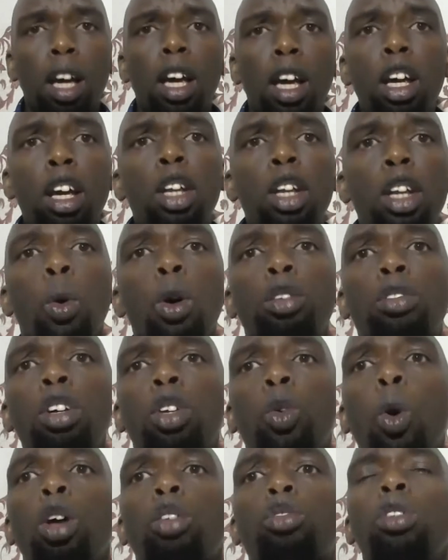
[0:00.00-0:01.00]
It
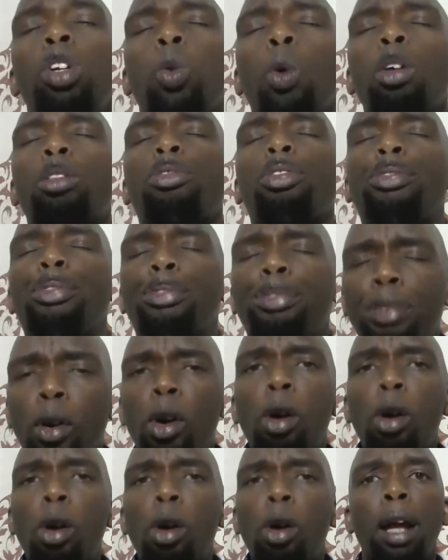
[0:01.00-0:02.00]
was
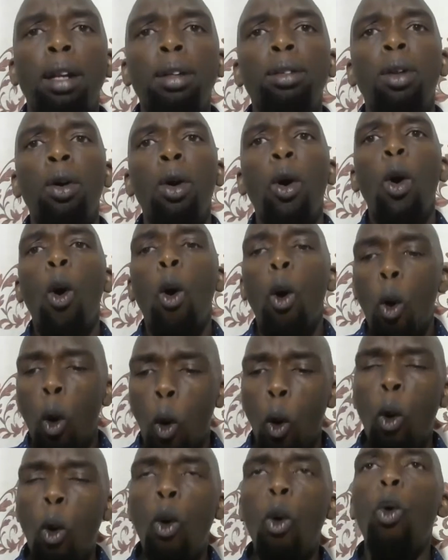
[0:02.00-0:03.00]
Foreman
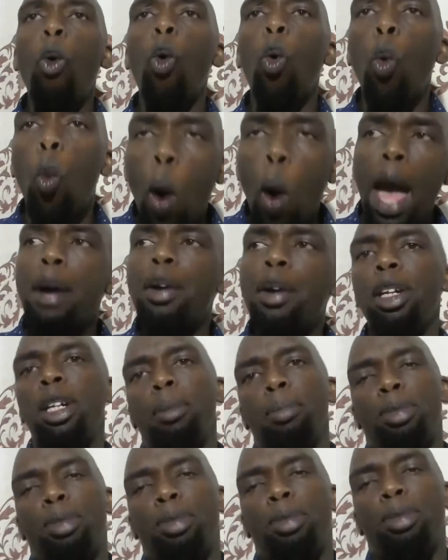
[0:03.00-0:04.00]
who wearied
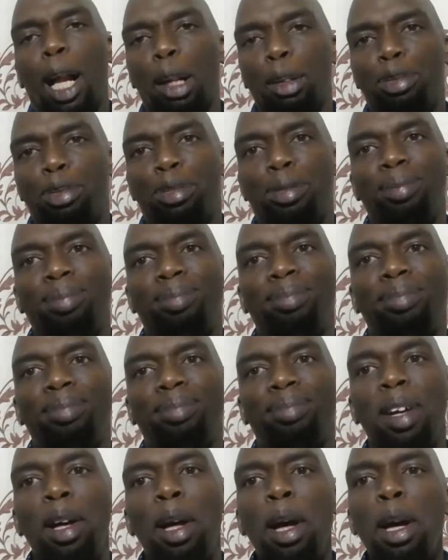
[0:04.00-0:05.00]
himself.
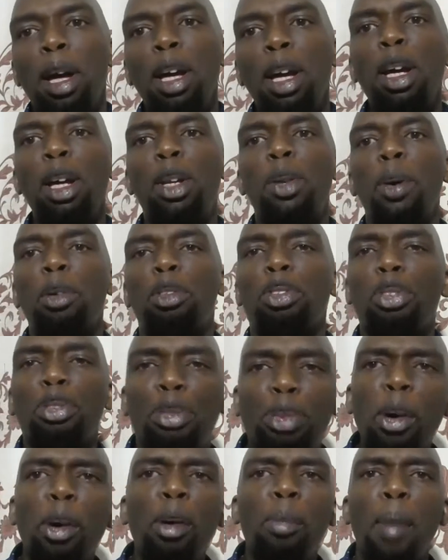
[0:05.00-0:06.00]
It was
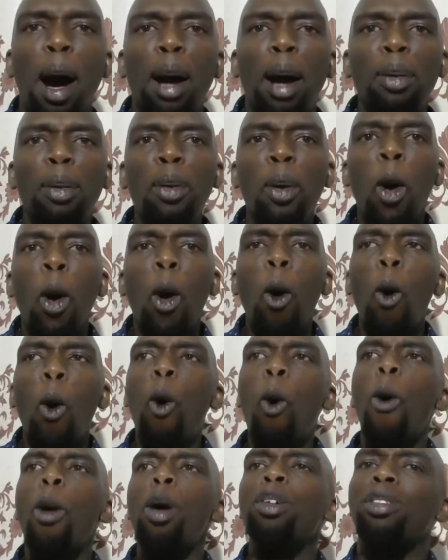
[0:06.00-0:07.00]
Foreman
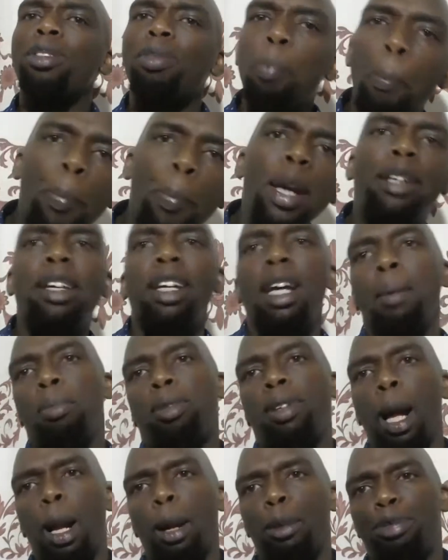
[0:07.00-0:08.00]
who was beating
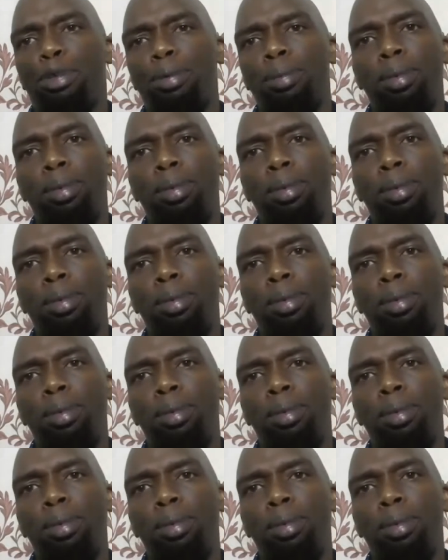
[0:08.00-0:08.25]
himself.